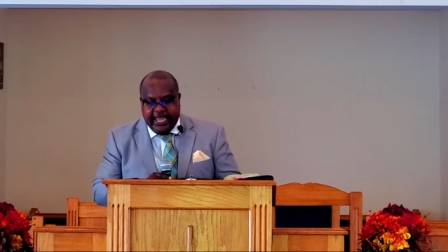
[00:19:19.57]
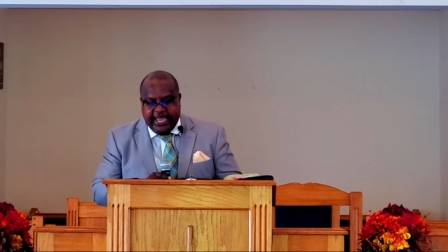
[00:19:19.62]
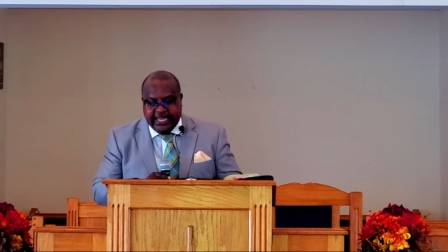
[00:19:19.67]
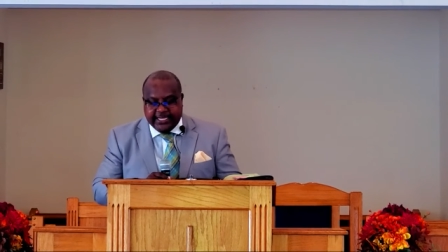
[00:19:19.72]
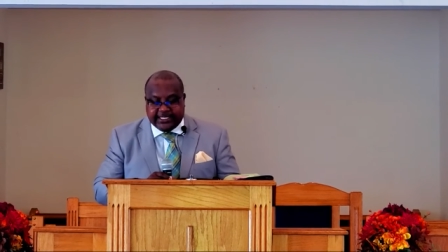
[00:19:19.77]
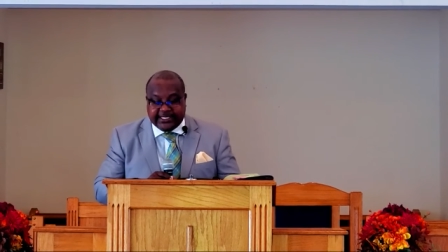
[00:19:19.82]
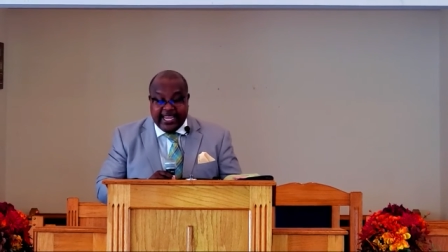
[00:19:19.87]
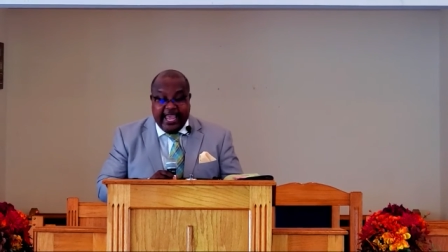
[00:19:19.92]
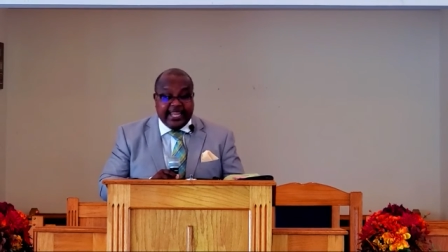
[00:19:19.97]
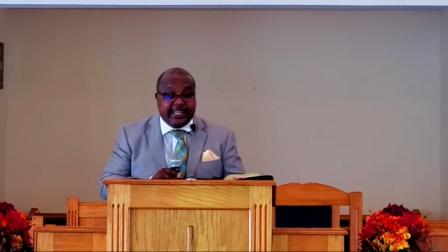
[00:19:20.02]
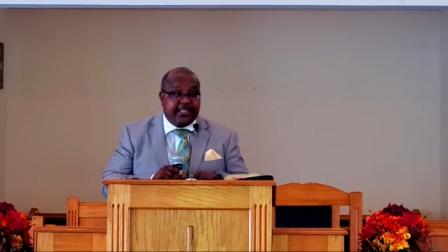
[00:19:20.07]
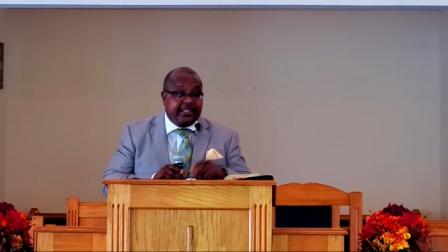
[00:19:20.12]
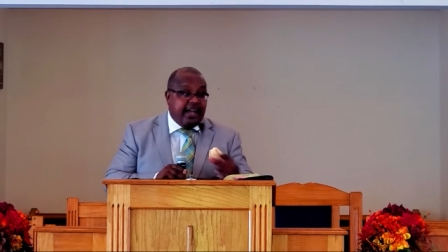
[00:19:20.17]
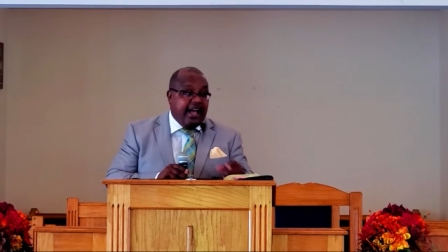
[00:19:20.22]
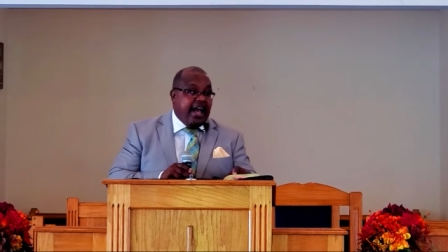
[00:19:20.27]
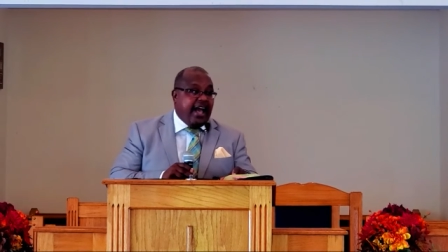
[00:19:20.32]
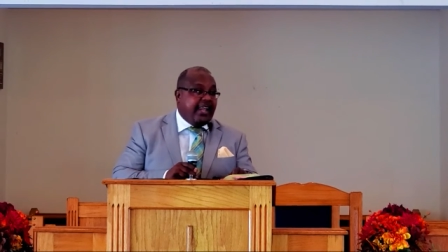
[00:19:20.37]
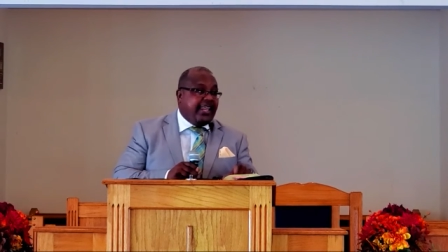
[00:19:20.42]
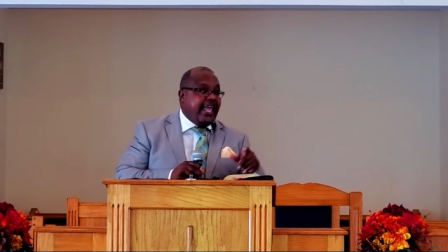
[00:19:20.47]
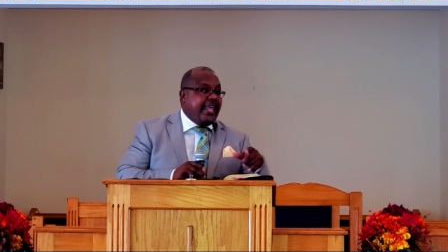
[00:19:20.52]
it said
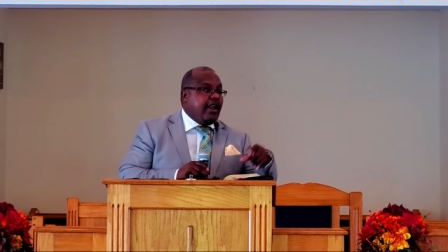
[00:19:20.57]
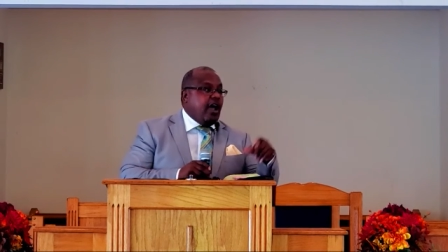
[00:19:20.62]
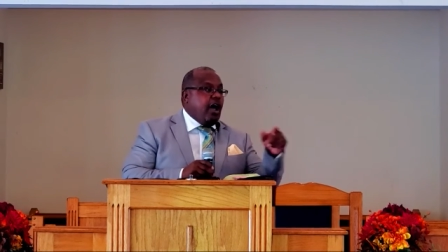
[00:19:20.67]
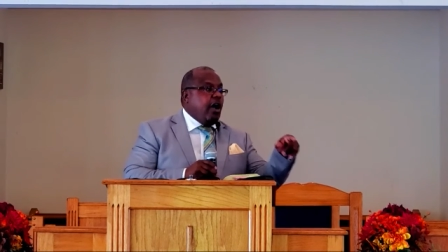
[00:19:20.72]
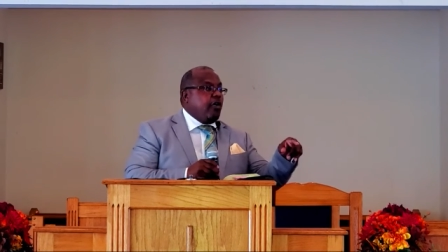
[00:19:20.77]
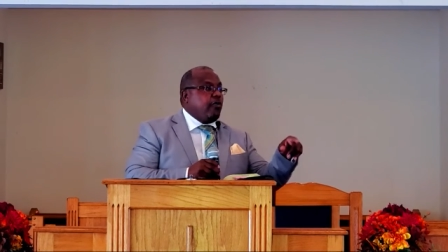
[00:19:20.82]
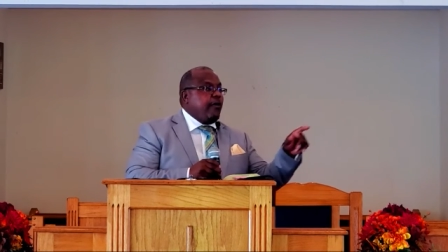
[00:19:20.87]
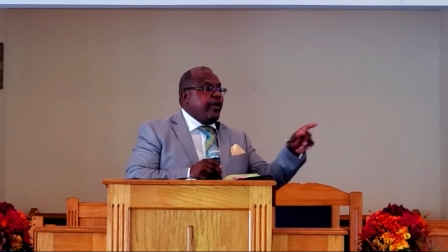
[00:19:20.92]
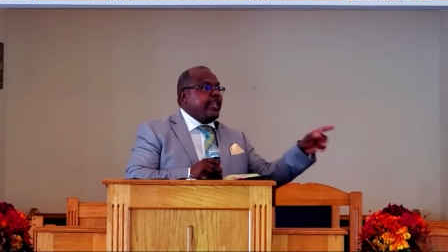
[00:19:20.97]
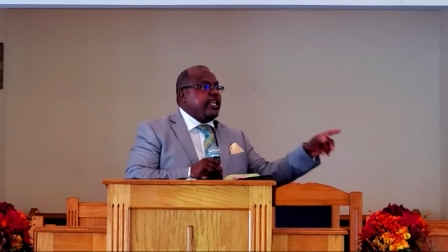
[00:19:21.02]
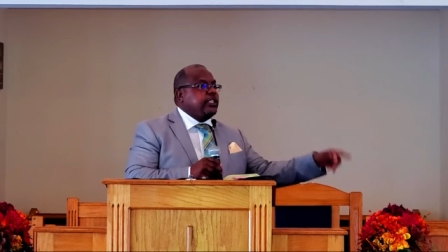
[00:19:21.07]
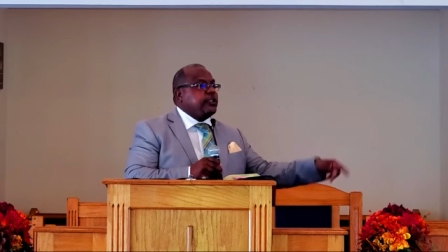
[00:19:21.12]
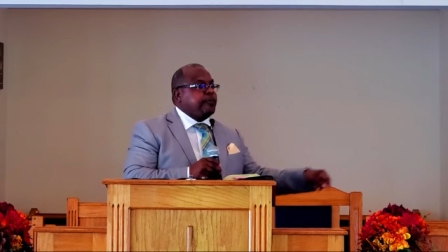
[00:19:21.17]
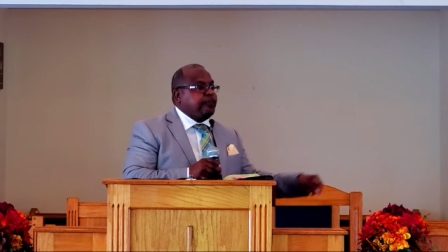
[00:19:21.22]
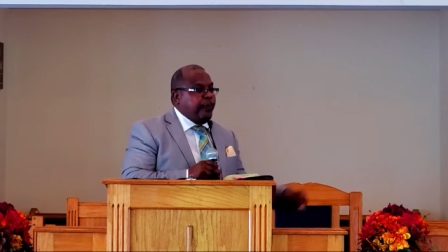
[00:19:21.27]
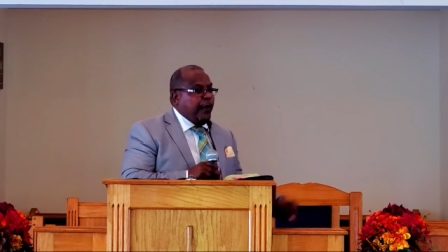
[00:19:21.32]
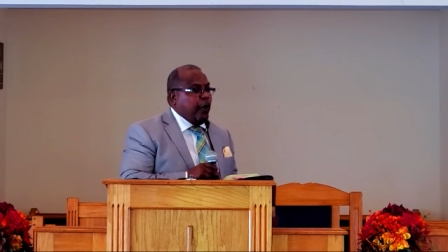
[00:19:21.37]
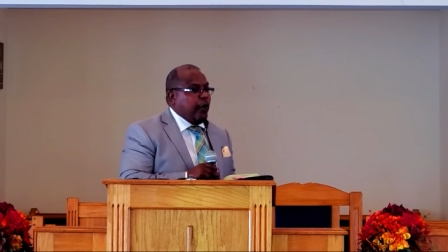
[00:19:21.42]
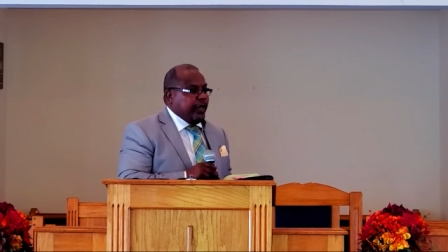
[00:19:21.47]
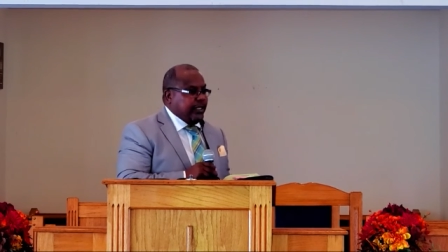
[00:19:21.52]
God had already
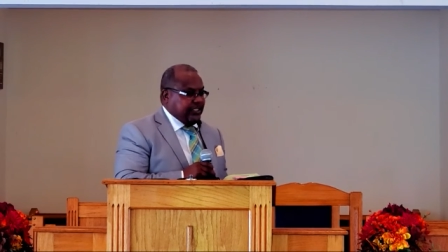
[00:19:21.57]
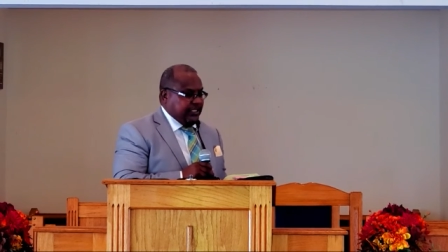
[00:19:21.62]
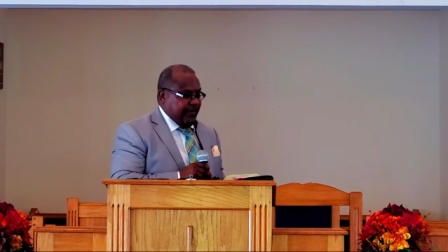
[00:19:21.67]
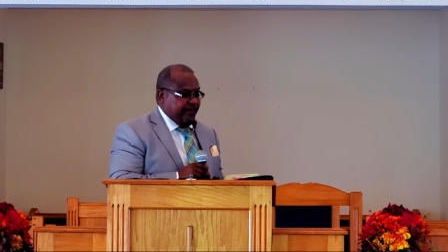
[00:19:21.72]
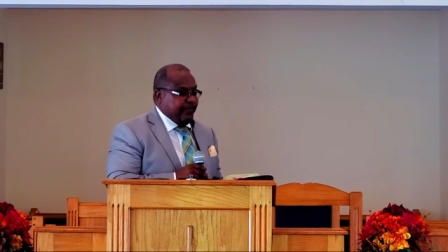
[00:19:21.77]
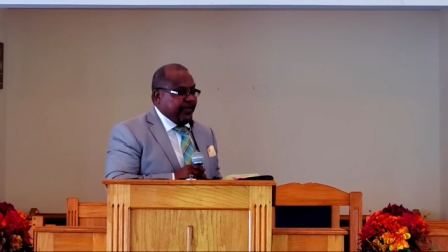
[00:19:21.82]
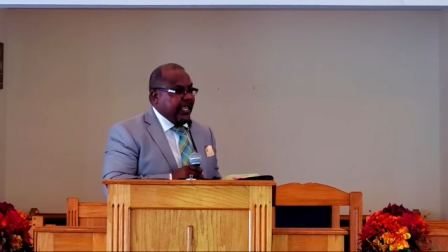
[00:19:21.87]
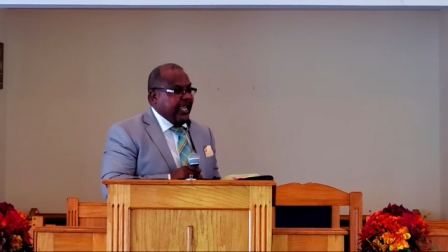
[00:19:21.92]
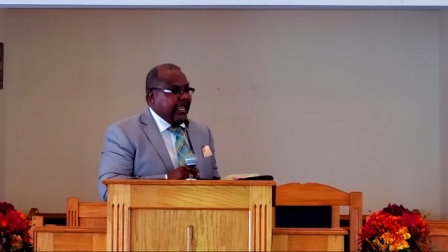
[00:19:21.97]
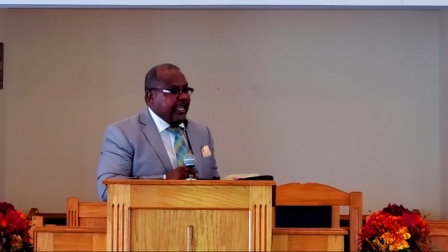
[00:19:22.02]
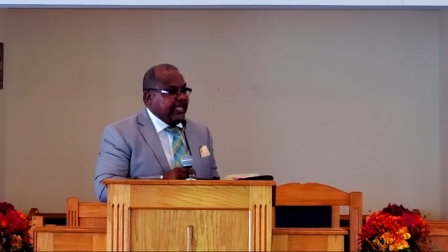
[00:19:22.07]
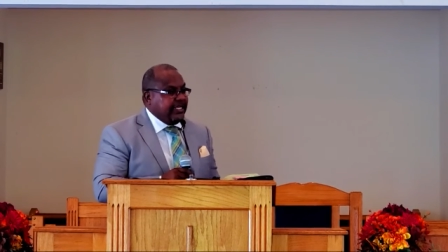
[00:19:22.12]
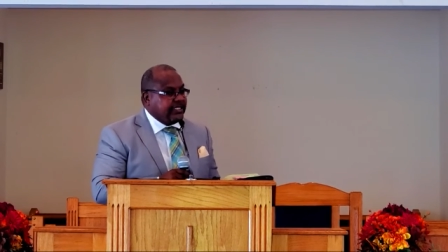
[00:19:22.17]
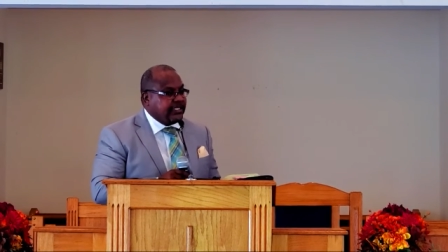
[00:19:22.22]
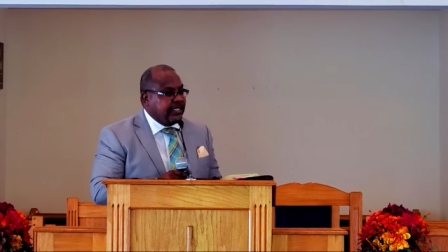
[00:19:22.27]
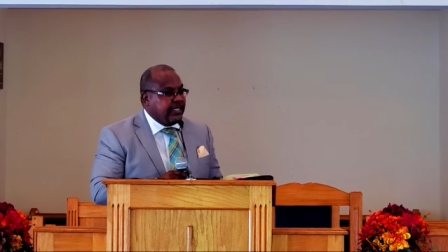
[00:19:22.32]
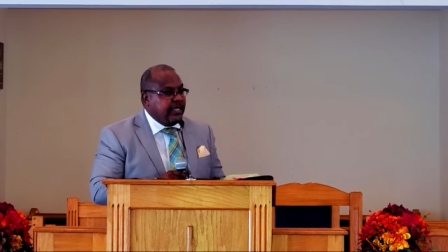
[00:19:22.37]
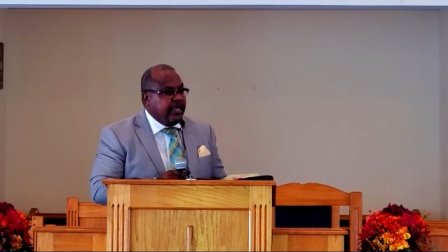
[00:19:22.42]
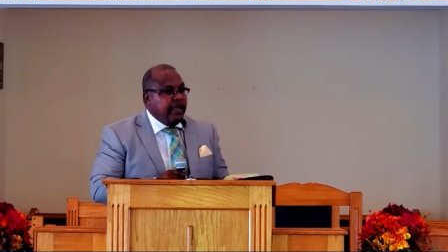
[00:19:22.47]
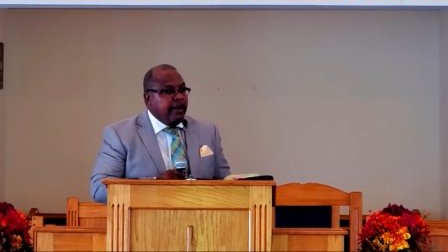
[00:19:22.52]
spoken some
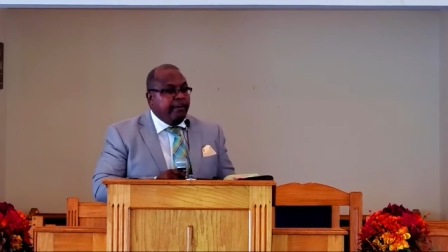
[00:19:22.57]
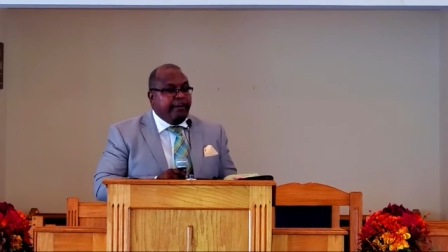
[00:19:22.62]
things.